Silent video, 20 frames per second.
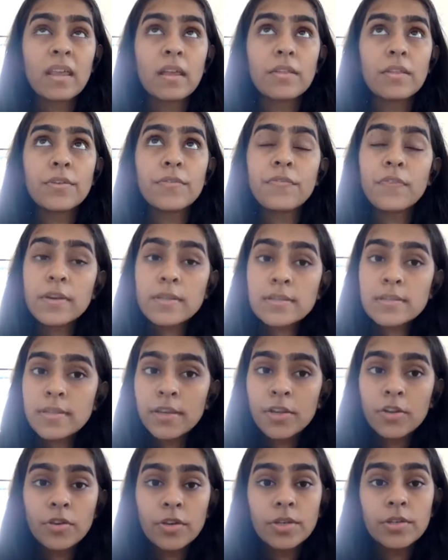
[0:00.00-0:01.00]
the first
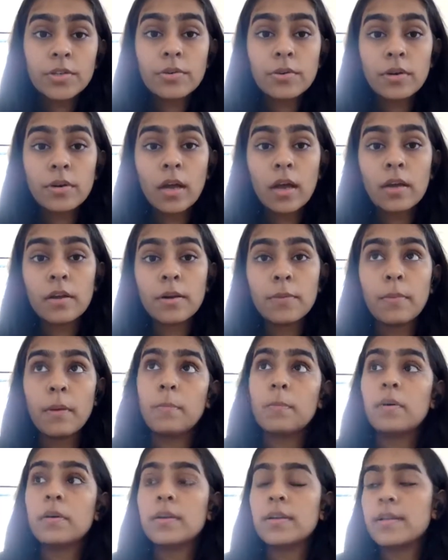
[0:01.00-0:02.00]
thing you need to
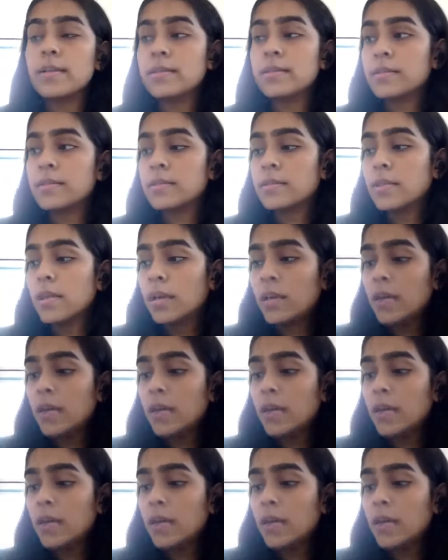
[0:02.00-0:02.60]
remember is